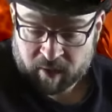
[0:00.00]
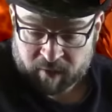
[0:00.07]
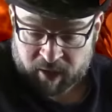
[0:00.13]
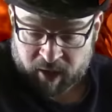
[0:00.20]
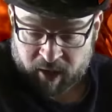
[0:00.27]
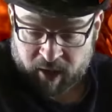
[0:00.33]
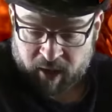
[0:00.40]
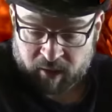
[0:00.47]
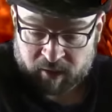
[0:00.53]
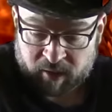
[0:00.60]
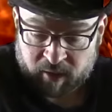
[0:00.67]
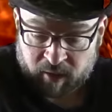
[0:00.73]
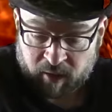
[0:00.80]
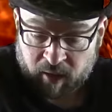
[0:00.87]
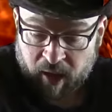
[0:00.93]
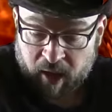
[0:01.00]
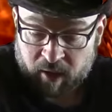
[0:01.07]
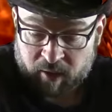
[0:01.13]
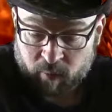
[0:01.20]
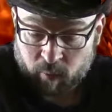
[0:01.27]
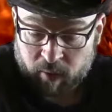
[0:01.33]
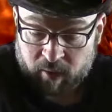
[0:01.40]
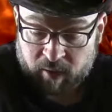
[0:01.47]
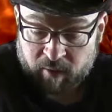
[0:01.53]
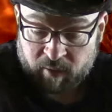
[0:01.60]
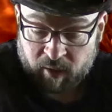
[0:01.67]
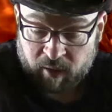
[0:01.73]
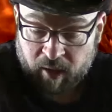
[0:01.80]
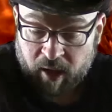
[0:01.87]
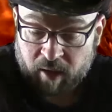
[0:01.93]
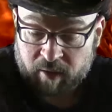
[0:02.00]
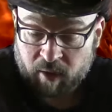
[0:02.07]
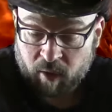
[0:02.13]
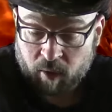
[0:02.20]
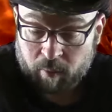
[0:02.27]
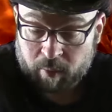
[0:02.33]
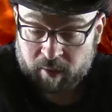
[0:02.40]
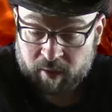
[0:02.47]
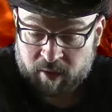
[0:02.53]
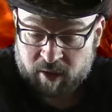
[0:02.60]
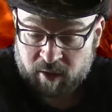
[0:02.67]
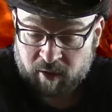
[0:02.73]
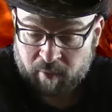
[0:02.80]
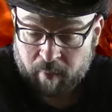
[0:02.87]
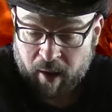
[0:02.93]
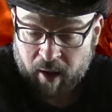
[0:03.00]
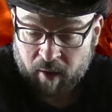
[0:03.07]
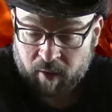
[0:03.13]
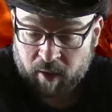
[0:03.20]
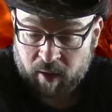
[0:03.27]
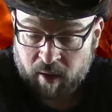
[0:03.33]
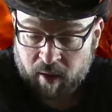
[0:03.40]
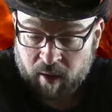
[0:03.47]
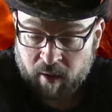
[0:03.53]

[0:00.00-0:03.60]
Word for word: everything else that is allowed and what is even allowed to hold positions of power,